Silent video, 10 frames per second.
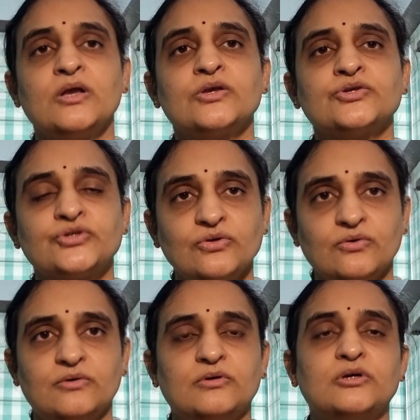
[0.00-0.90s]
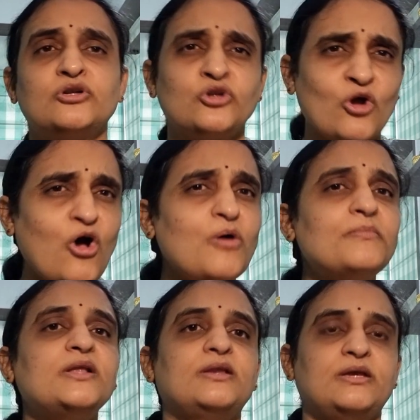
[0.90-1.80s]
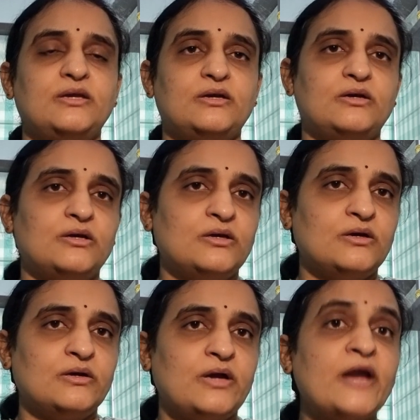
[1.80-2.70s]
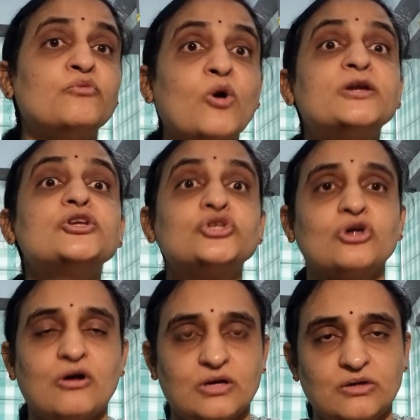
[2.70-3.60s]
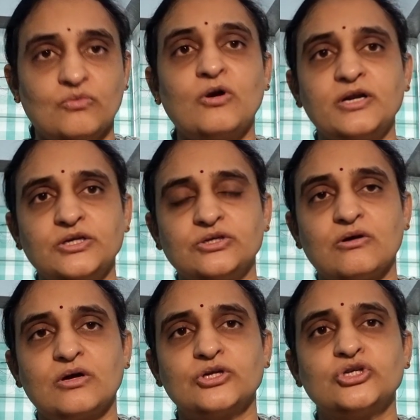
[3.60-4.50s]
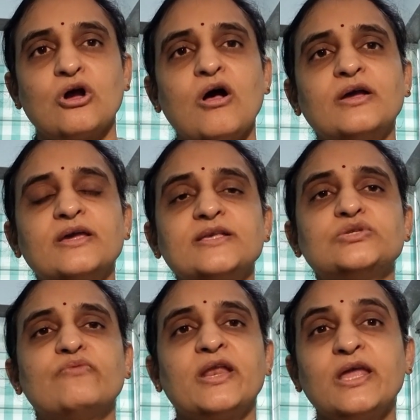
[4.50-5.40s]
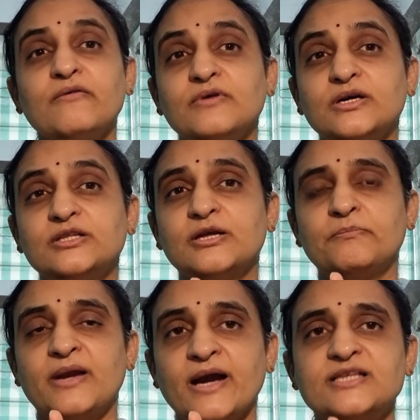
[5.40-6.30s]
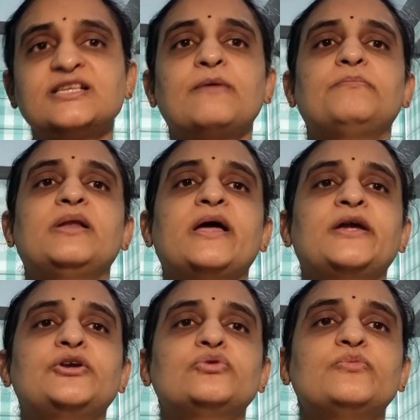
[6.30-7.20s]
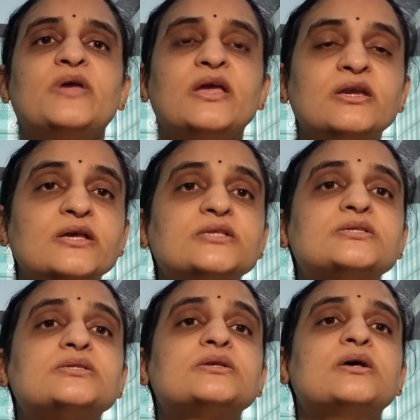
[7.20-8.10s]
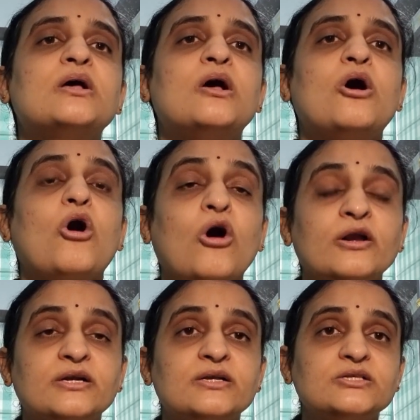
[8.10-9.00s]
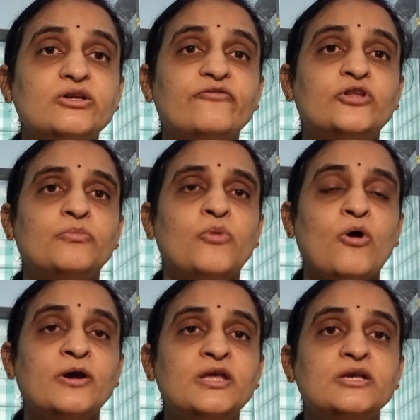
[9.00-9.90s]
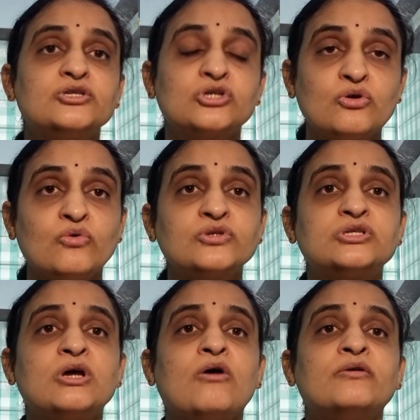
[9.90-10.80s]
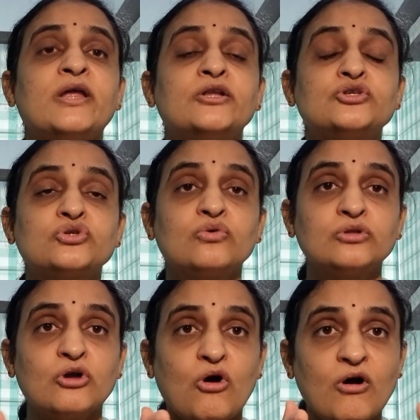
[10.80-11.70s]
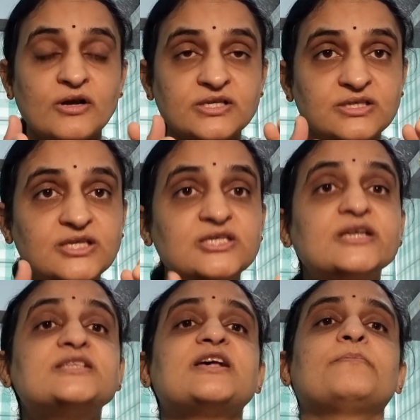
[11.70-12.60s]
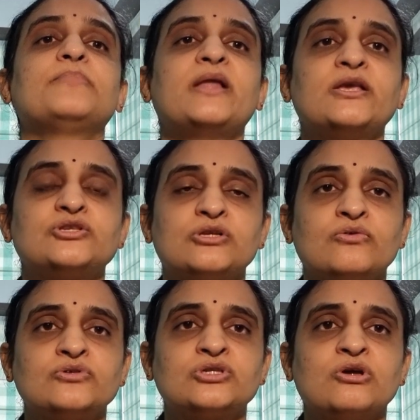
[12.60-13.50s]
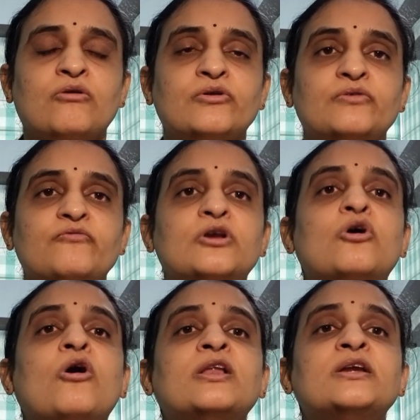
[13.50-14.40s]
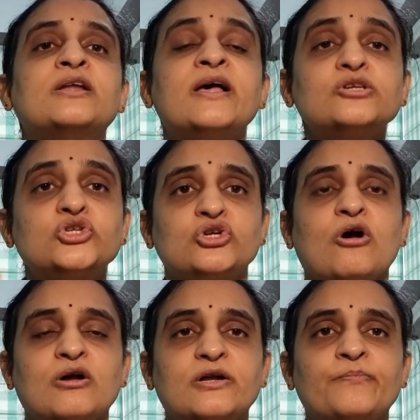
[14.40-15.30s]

So, normally, and what is shock? What is shock? Shock is whenever the blood supply to various organs of the body slows down and so the oxygen supply slows down, we call it as shock.